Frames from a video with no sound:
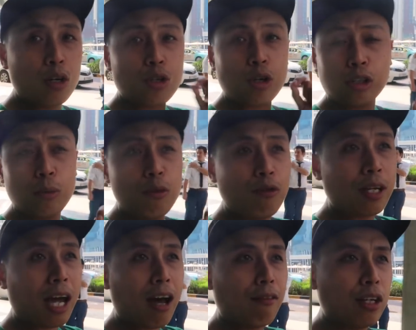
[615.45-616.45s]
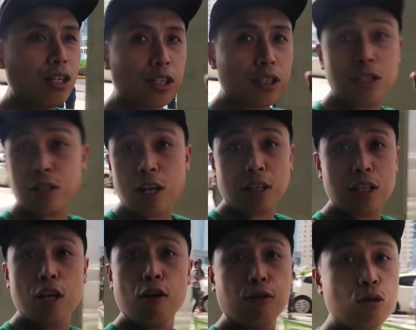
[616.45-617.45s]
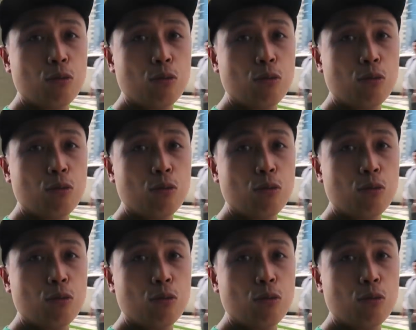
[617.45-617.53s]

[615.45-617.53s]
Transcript: shorter moving averages, it's not enough